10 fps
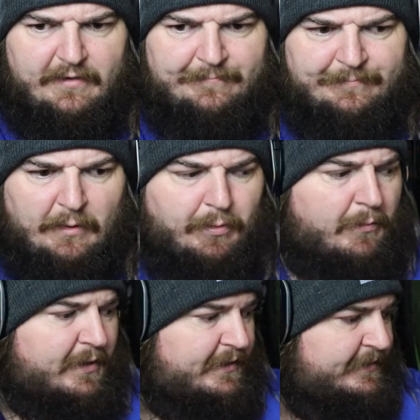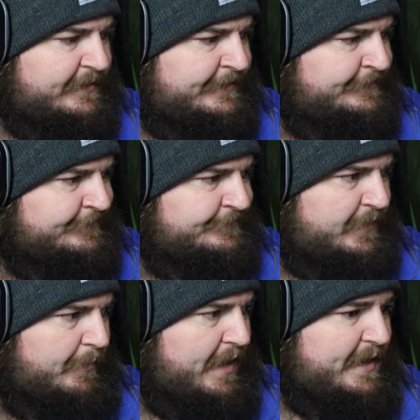and
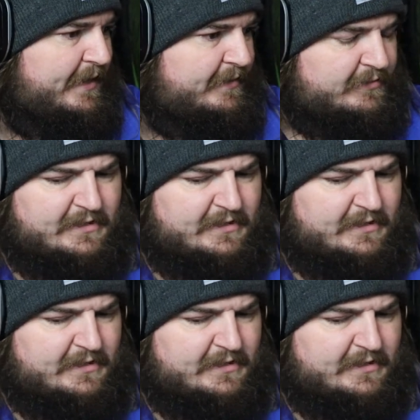I may,